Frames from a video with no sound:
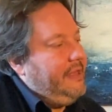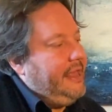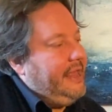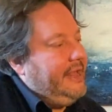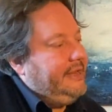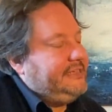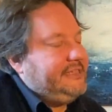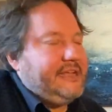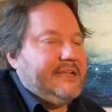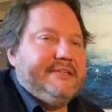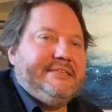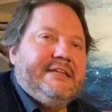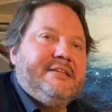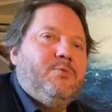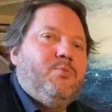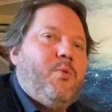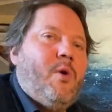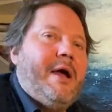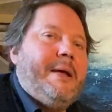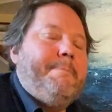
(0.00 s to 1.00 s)
It's considered
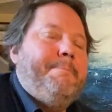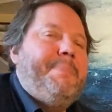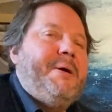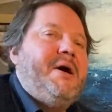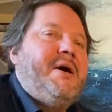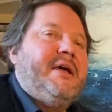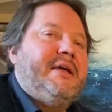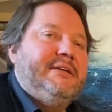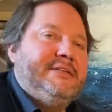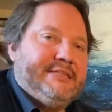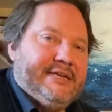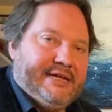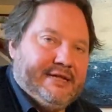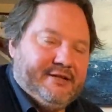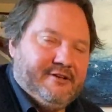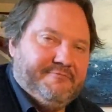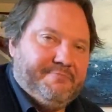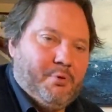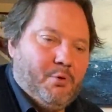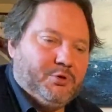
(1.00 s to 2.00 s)
the white Burgundy
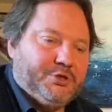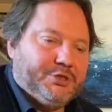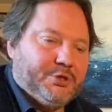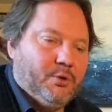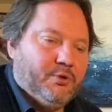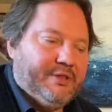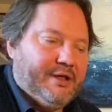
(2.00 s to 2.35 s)
of Portugal.